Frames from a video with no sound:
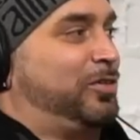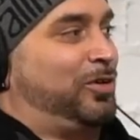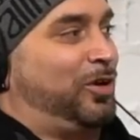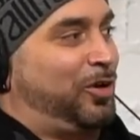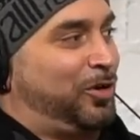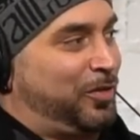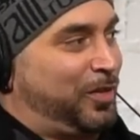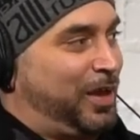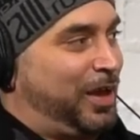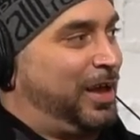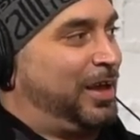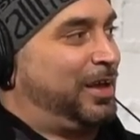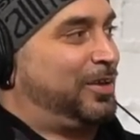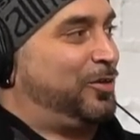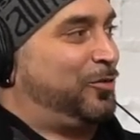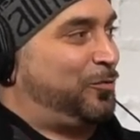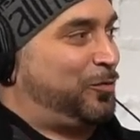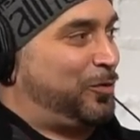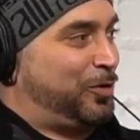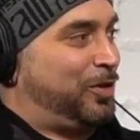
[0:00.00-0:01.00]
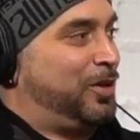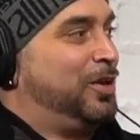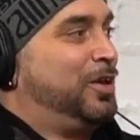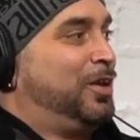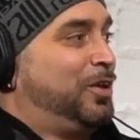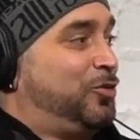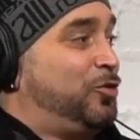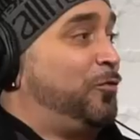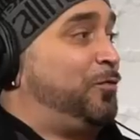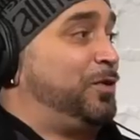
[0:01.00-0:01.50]
and all that. You feel, do
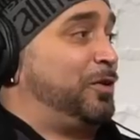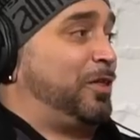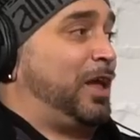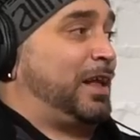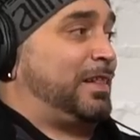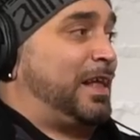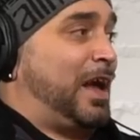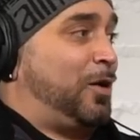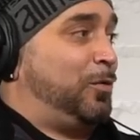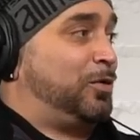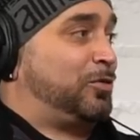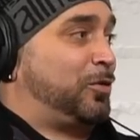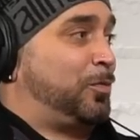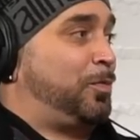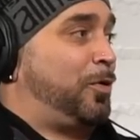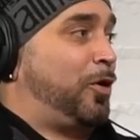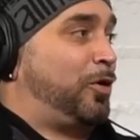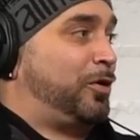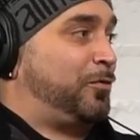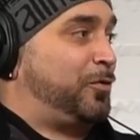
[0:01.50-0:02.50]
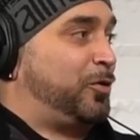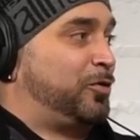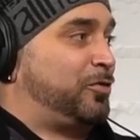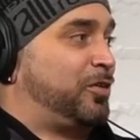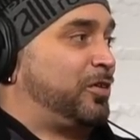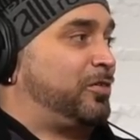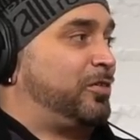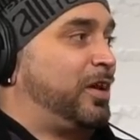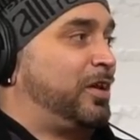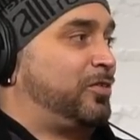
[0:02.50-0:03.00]
you feel like that was a part of your
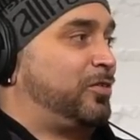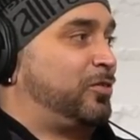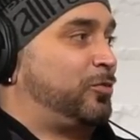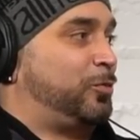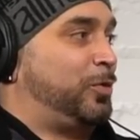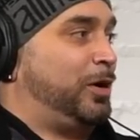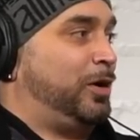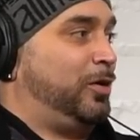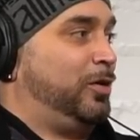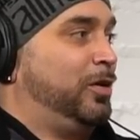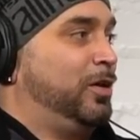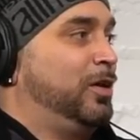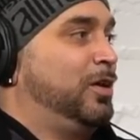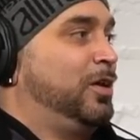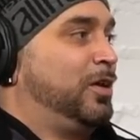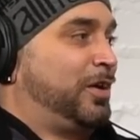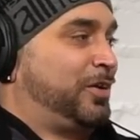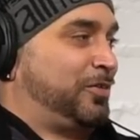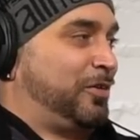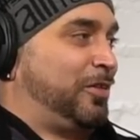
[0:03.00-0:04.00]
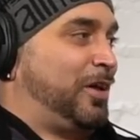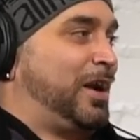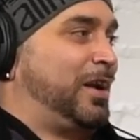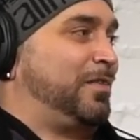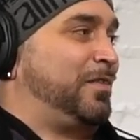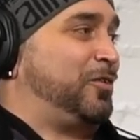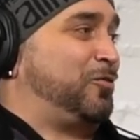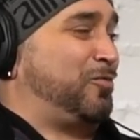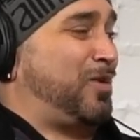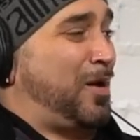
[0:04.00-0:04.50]
success as well? Because a lot
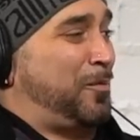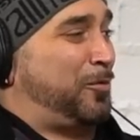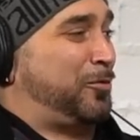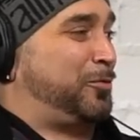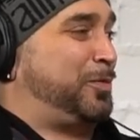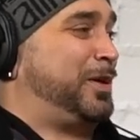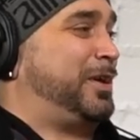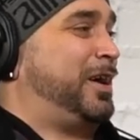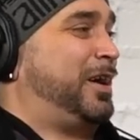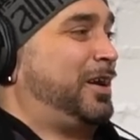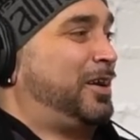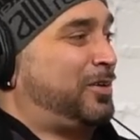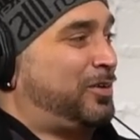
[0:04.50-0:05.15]
of these rappers be kind of